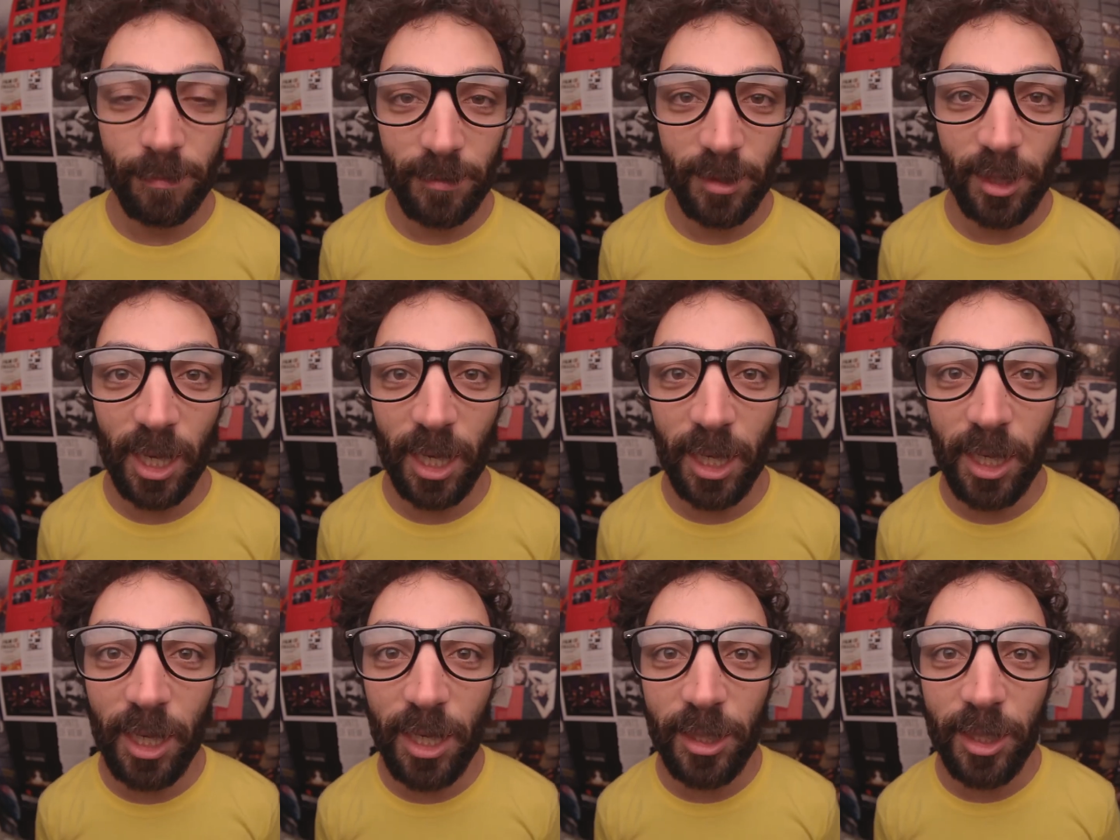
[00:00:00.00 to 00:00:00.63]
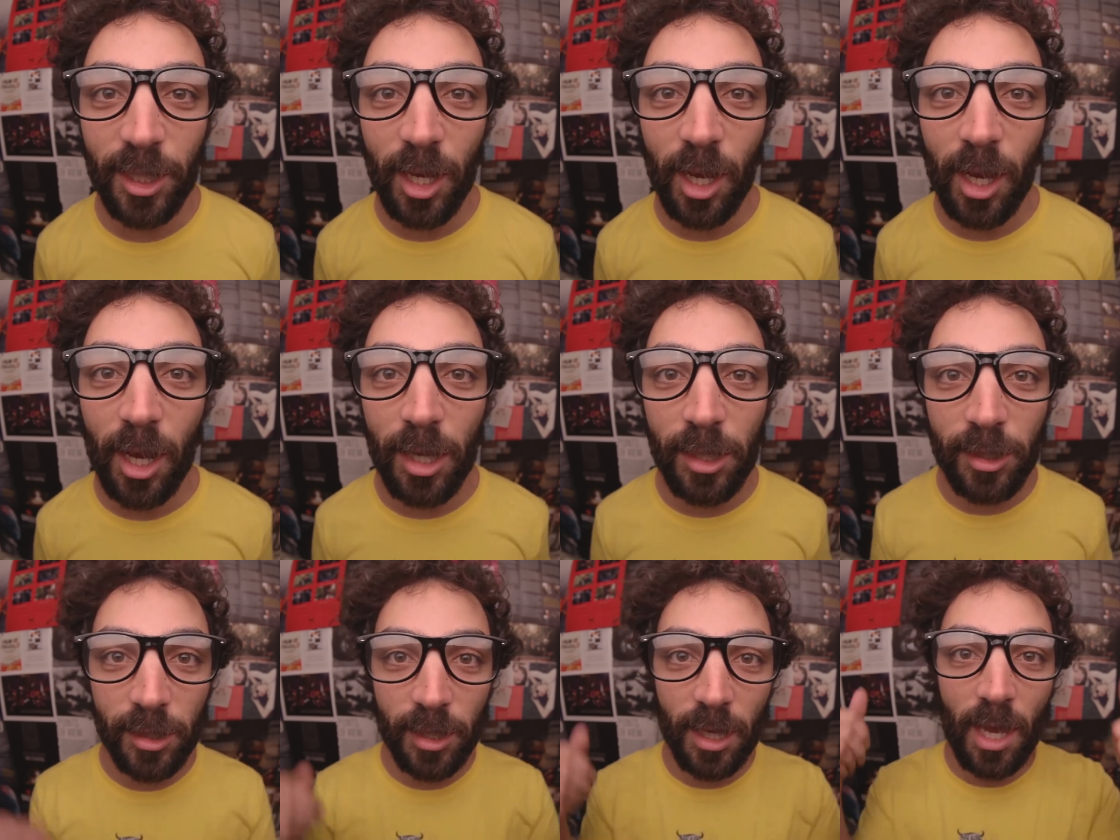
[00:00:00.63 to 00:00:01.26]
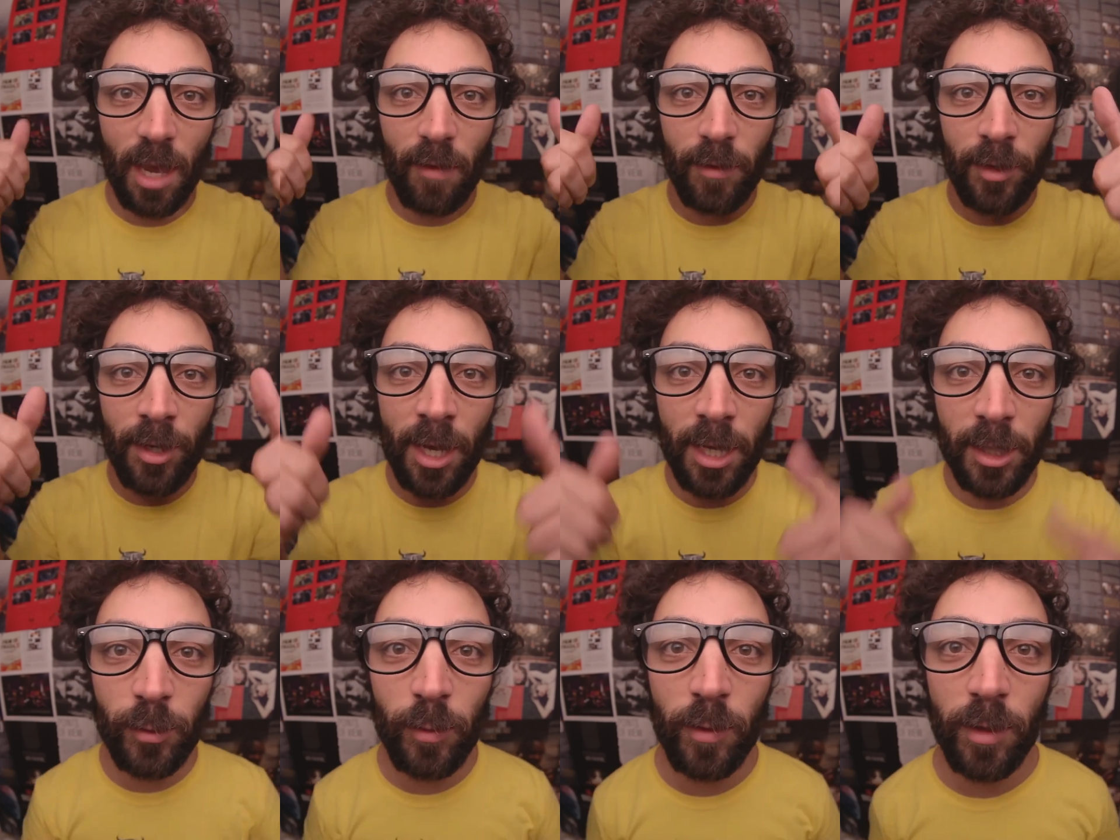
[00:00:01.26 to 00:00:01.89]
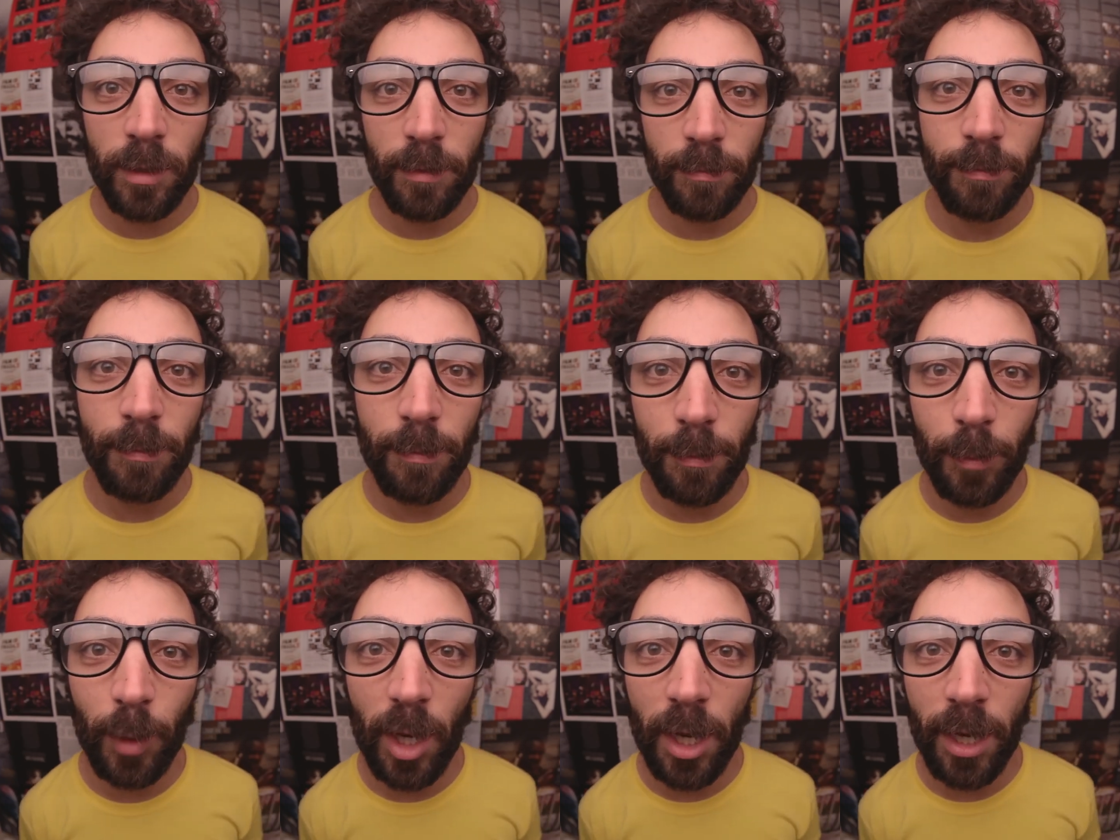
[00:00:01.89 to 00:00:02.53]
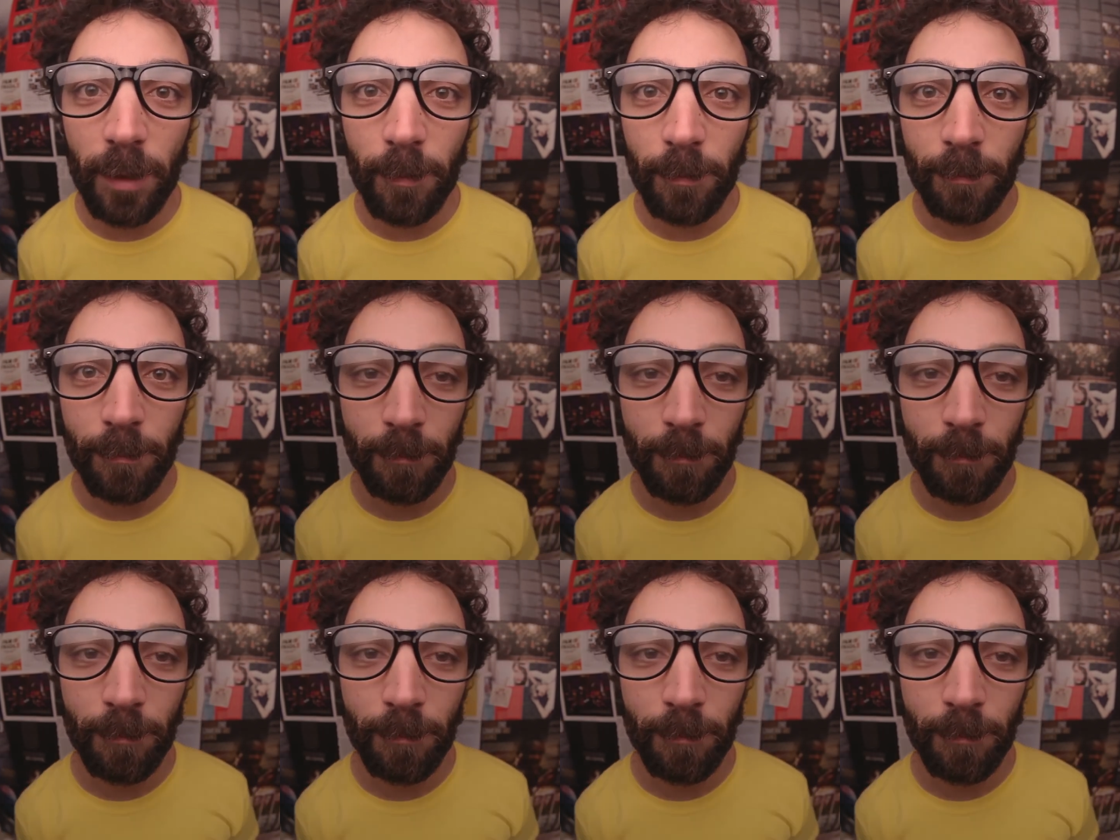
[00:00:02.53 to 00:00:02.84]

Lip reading: Take it easy, guys. Have a nice one. Bye.